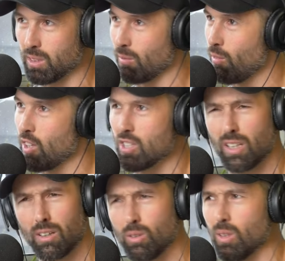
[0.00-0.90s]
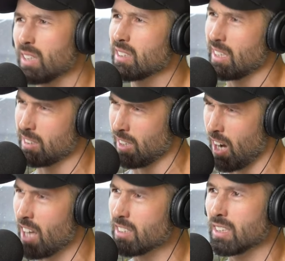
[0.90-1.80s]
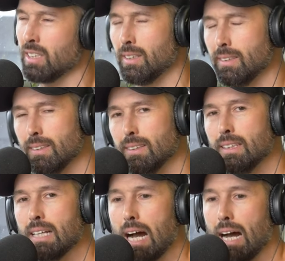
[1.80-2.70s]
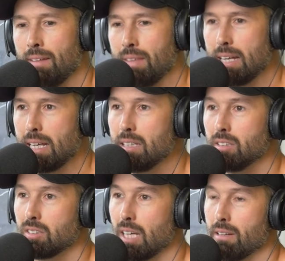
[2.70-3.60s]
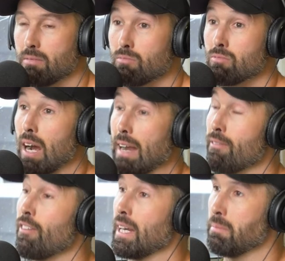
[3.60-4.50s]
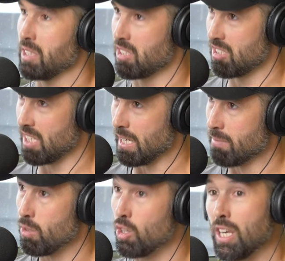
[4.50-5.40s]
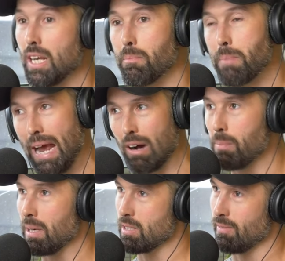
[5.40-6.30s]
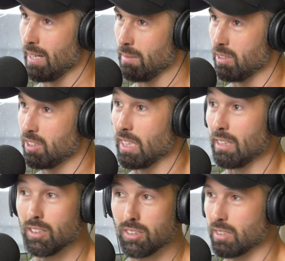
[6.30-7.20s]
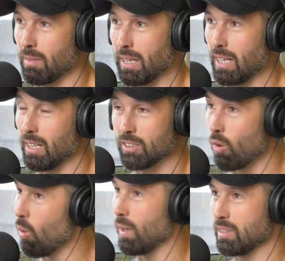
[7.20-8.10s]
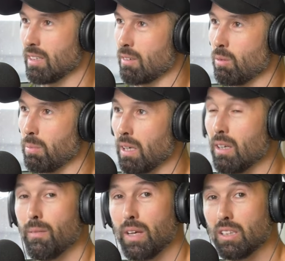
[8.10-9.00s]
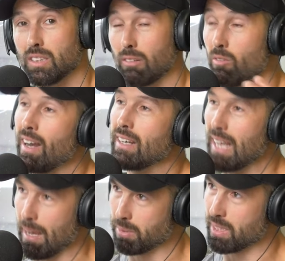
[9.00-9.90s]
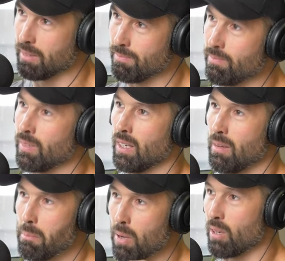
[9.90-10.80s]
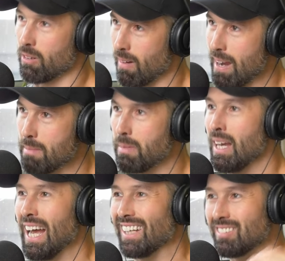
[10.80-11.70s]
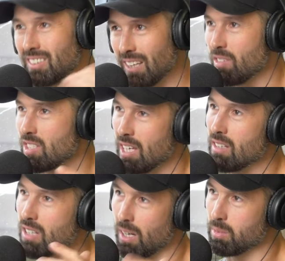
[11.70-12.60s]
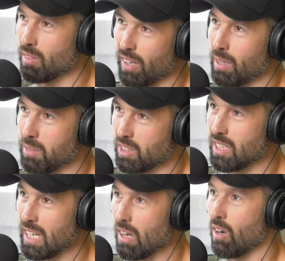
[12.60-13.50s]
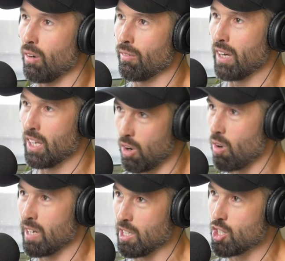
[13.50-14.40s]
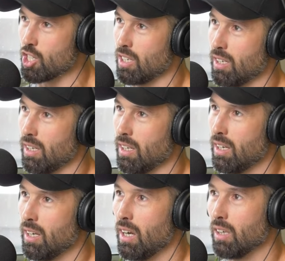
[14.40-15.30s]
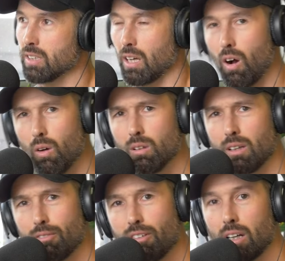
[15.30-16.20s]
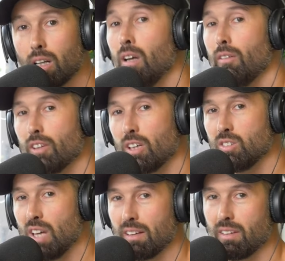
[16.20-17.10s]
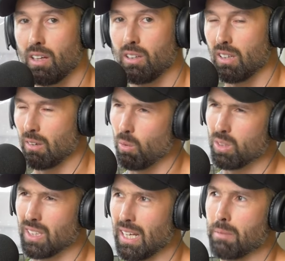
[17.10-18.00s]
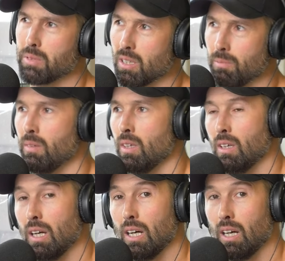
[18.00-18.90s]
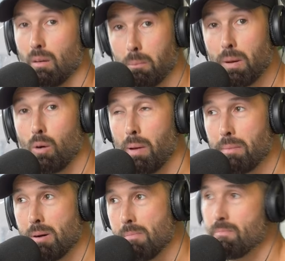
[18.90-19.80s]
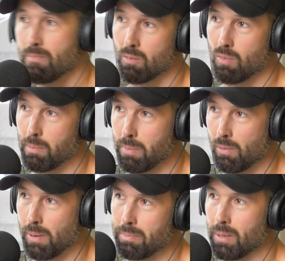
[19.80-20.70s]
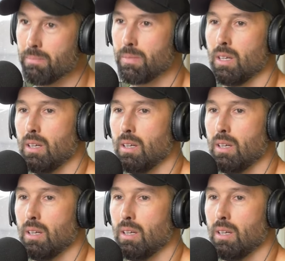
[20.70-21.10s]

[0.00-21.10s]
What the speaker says: with some fish, like, oh, that sounds nice. And then he said, right, vitamin C. You need a power punch of vitamin C. And this is something that's always stuck with me. He's like, red capsicum per gram has 17 times the vitamin C of an orange. I was like, holy. For those of you out there, you're like, what's a capsicum? Bell pepper, red bell pepper.